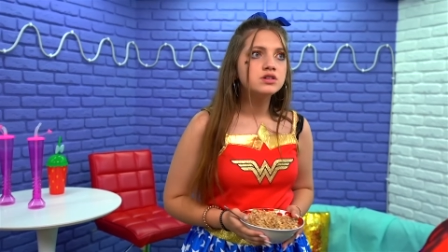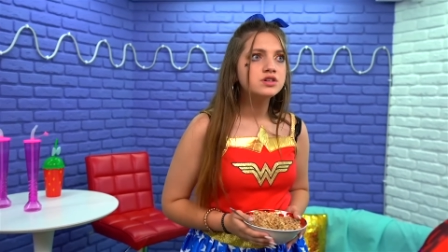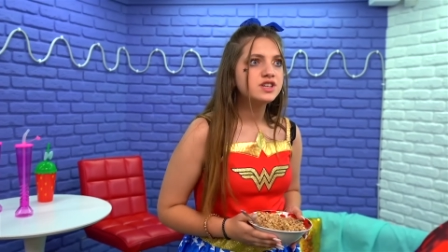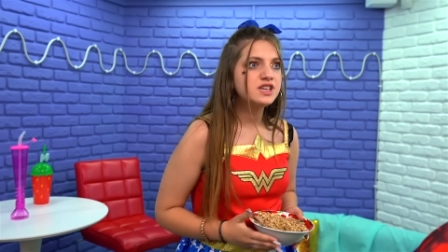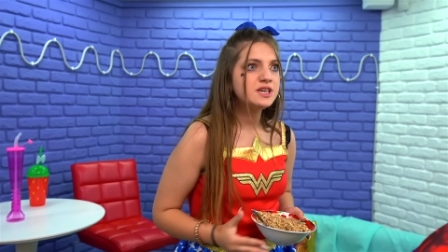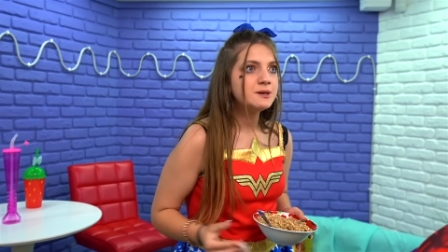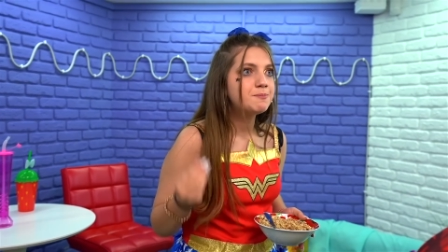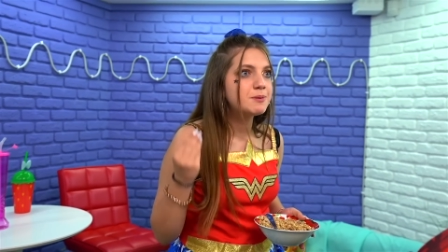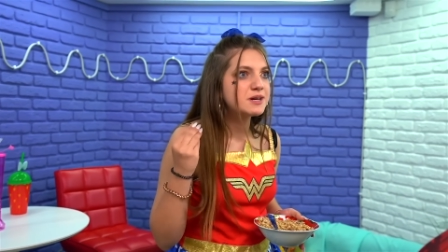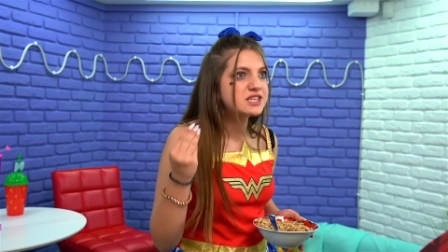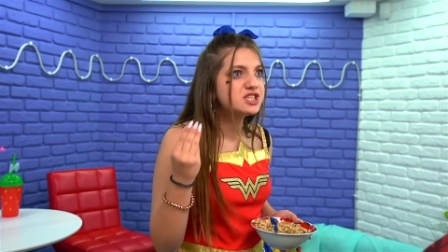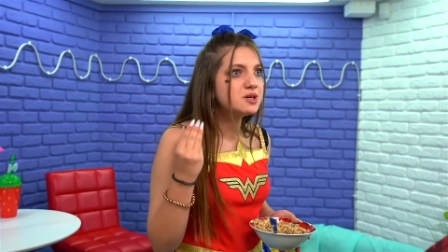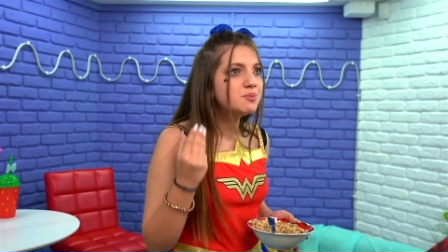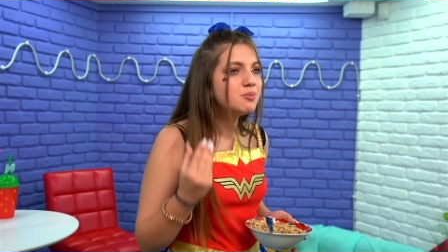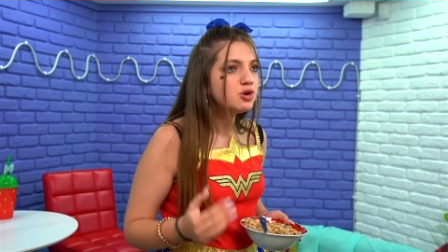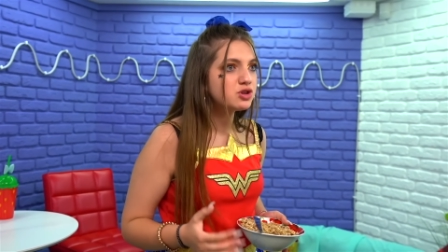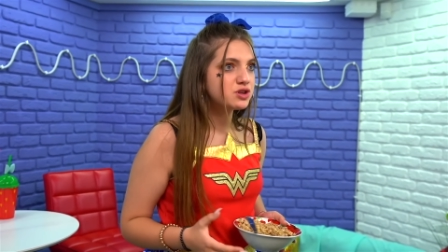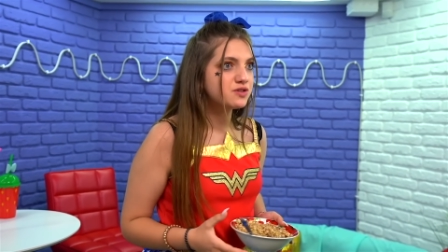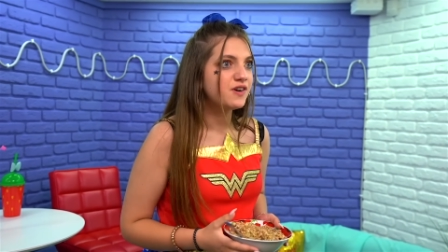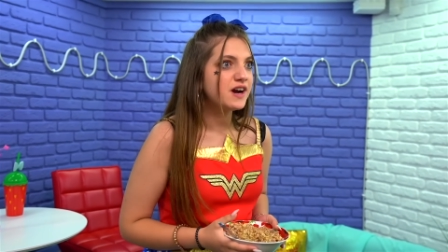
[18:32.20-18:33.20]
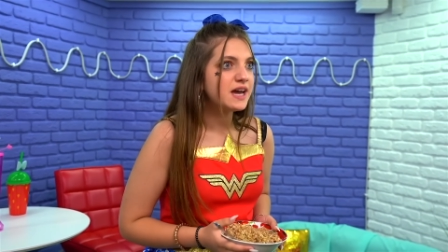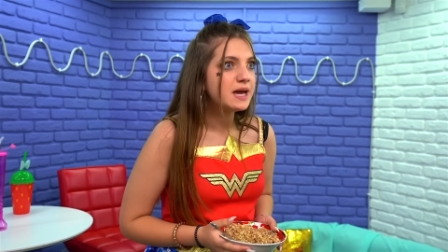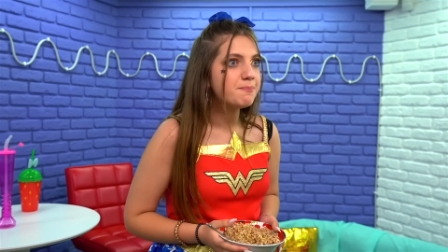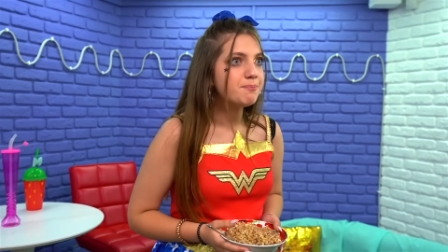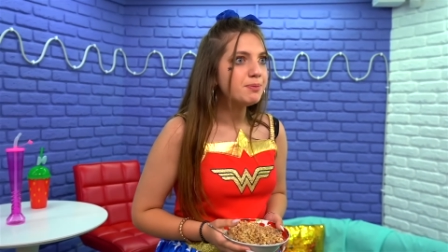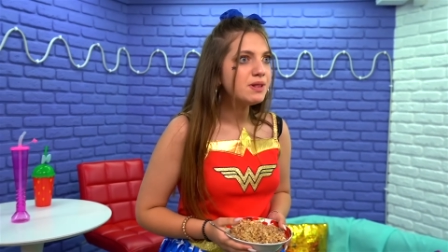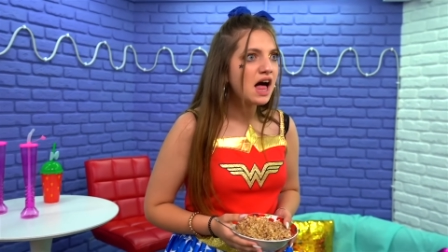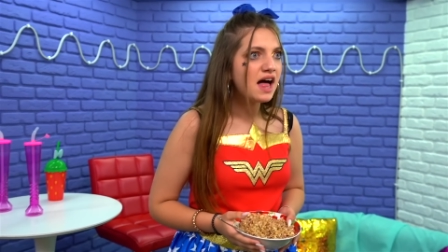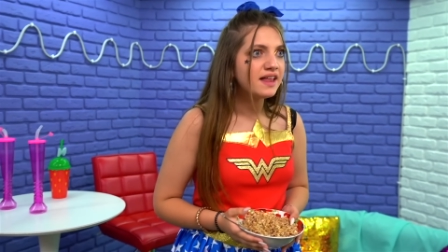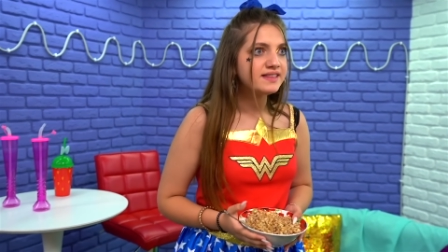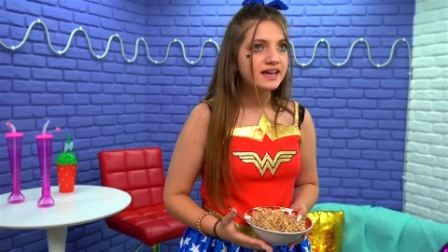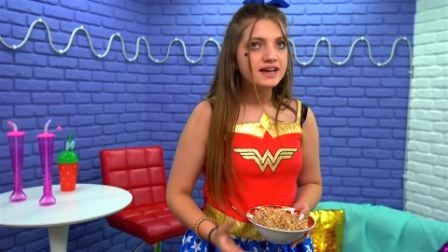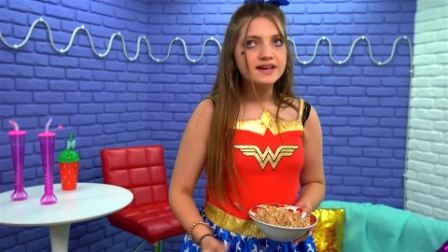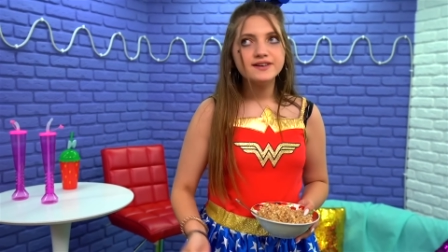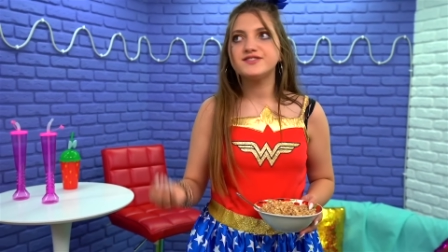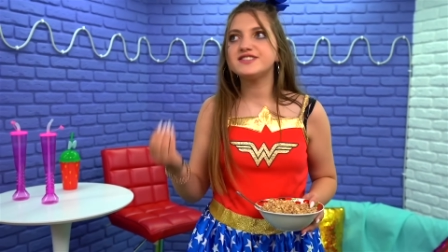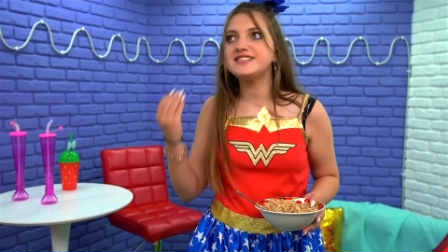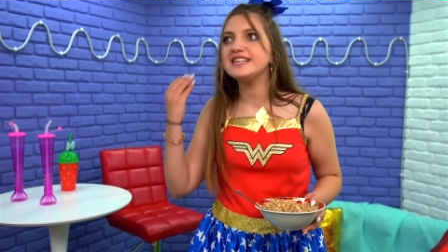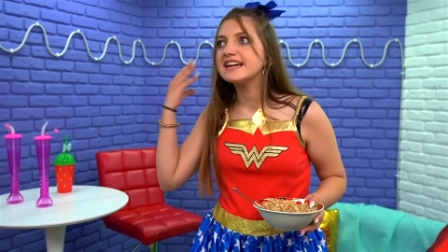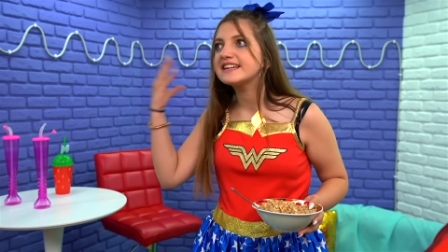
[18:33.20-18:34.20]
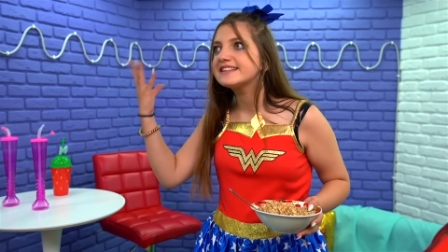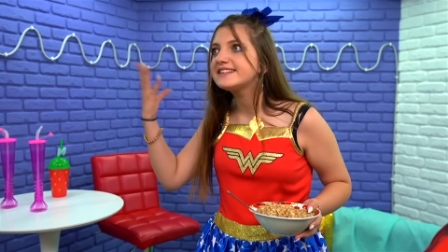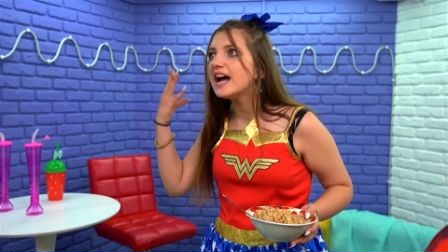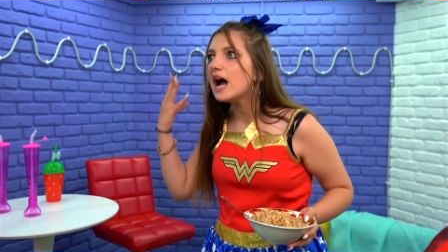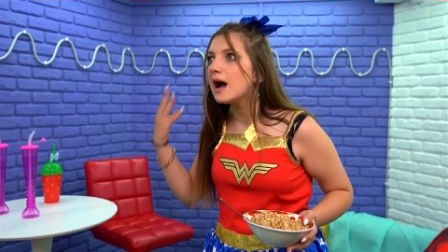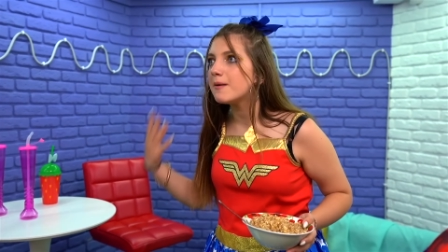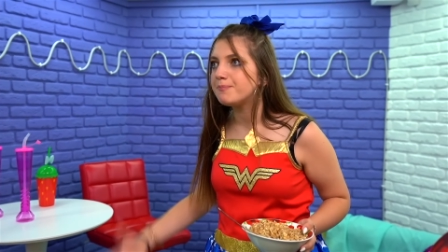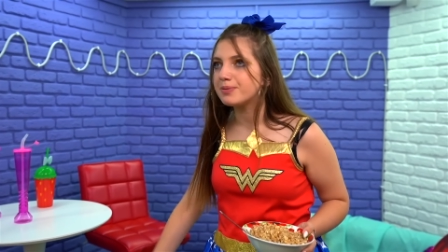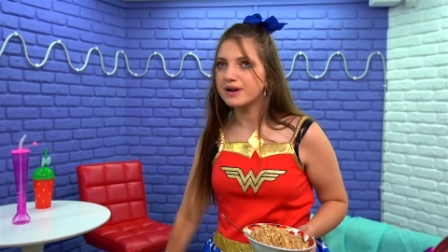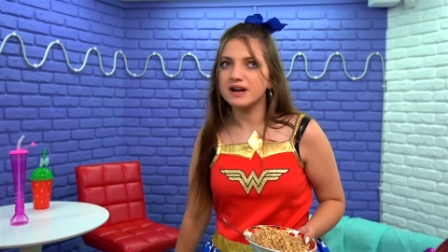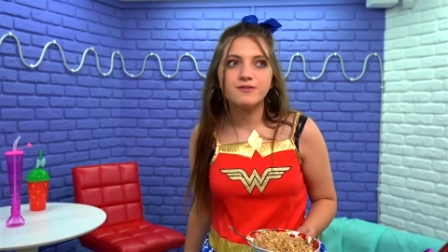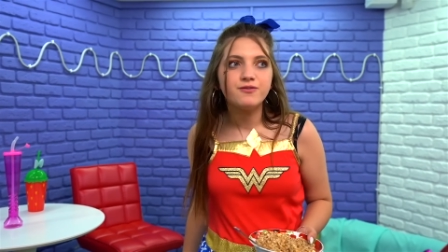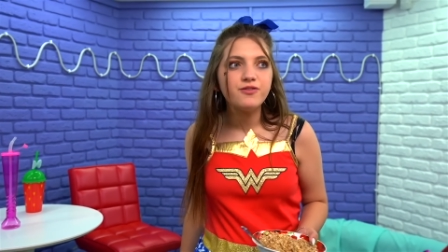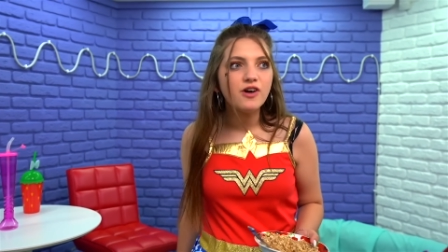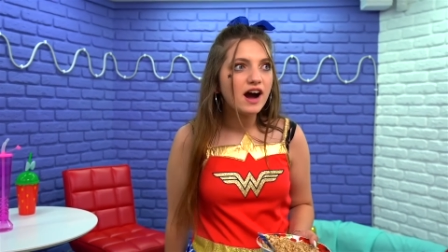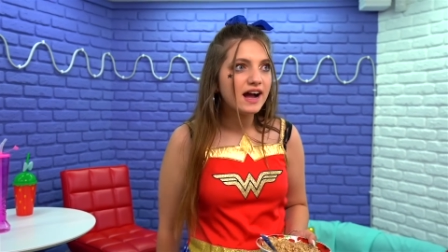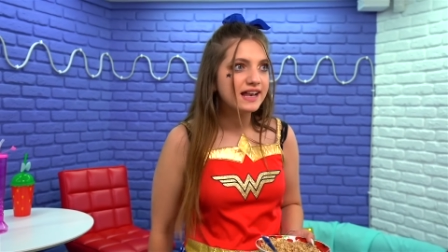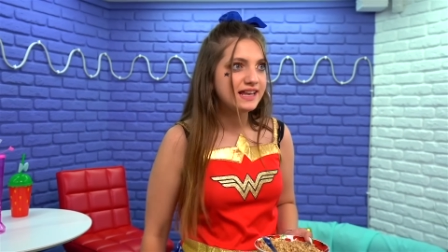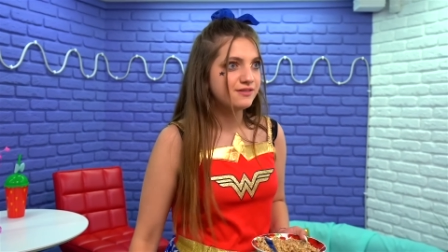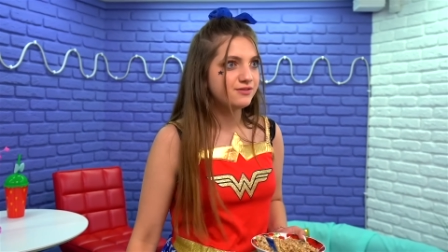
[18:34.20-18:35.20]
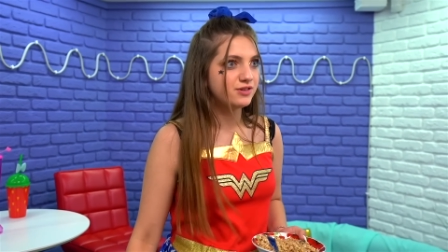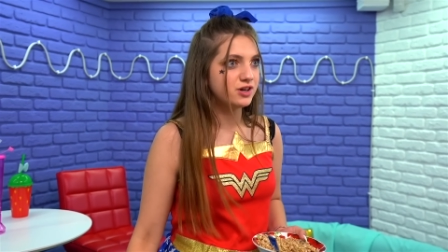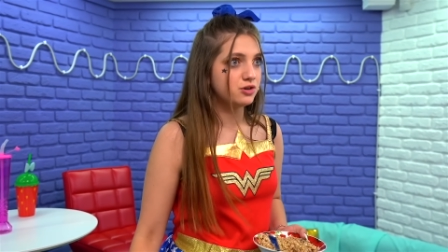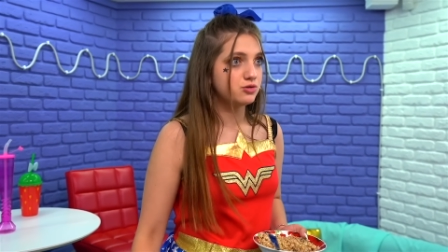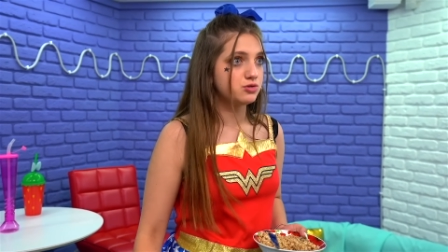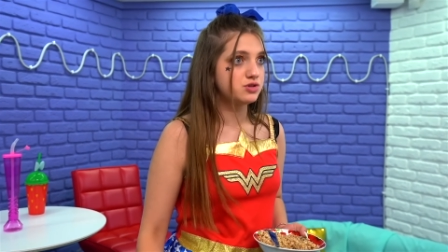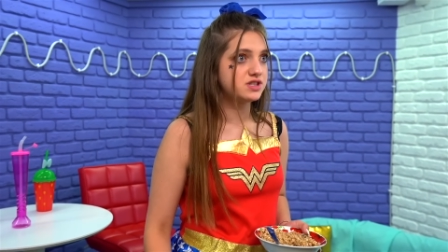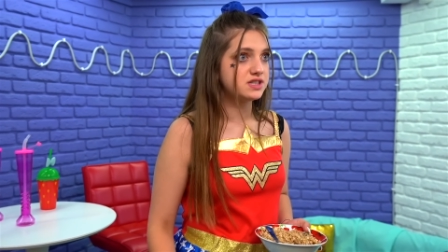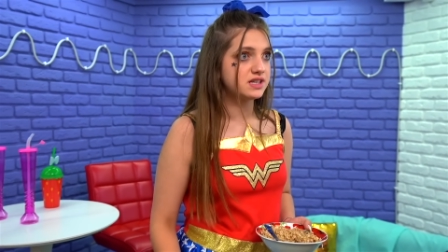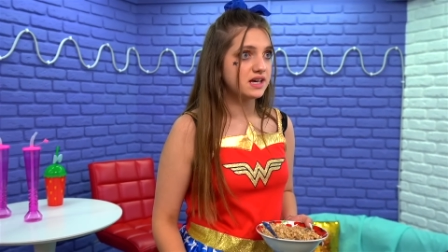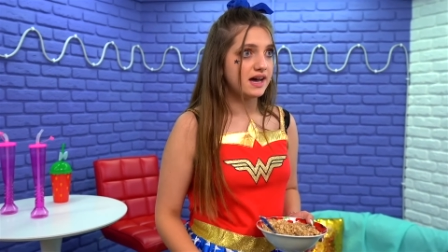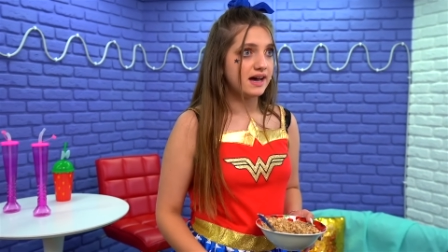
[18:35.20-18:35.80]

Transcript: Oh, I wonder why your plans continue to fail